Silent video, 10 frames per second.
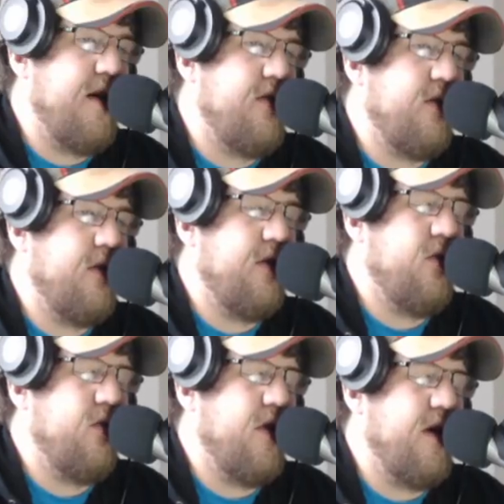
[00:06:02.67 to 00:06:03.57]
turn
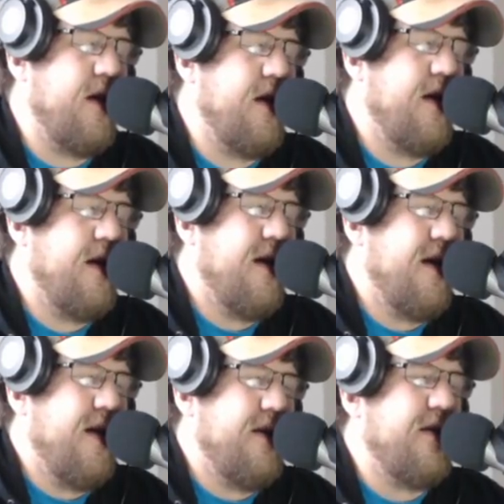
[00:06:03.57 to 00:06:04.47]
to
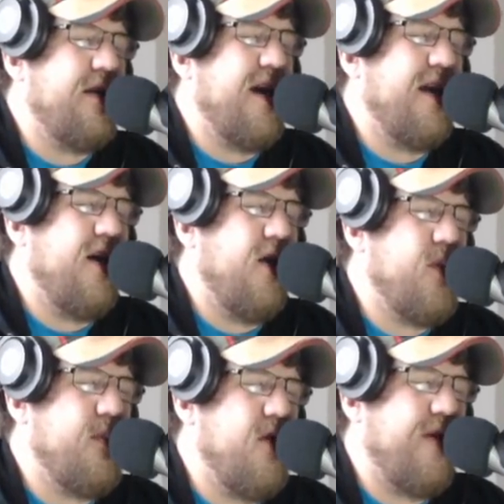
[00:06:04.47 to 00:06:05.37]
Dan to help me
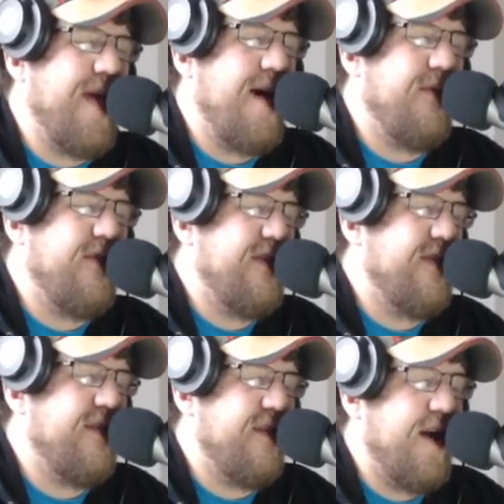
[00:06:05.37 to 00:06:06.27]
break that, but since
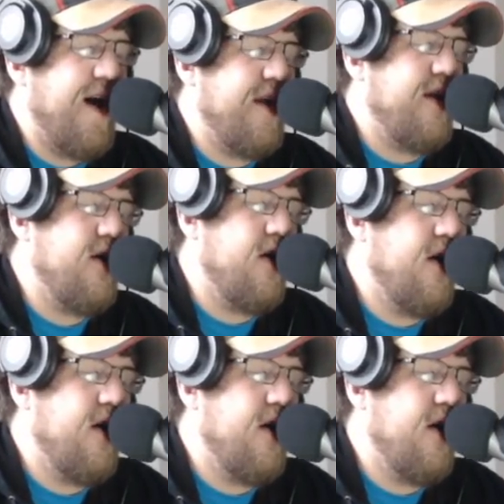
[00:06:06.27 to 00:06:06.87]
he's not here,